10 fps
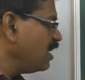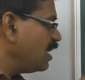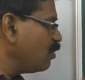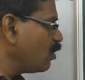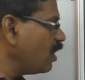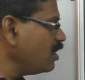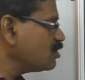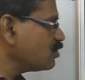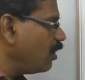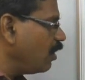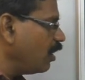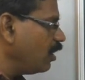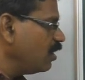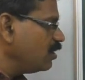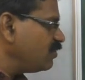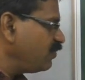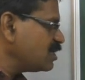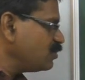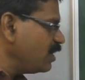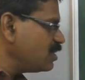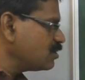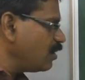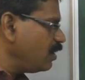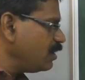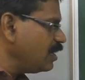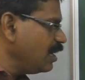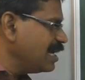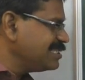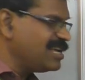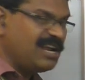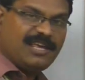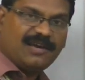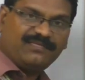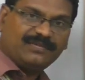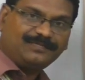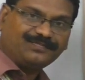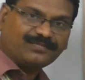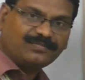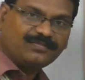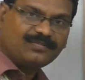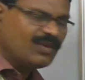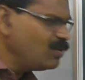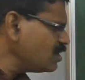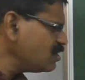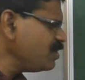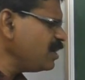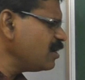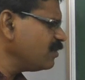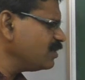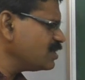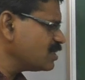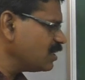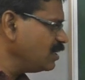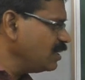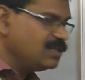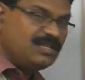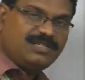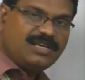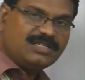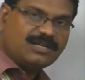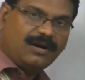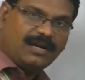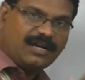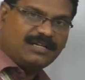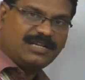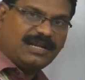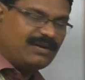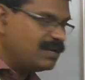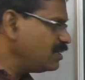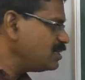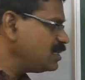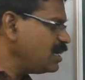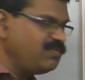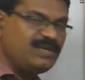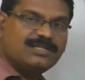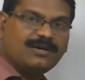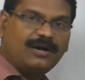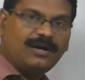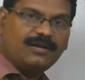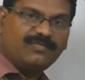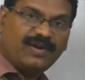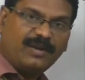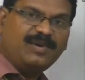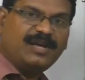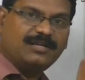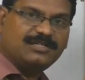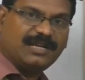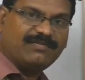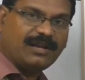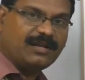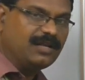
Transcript: Number 1 is called, the first one is called E less than EF. What is the meaning of this? This E is called energy level. This EF is called Fermi energy level.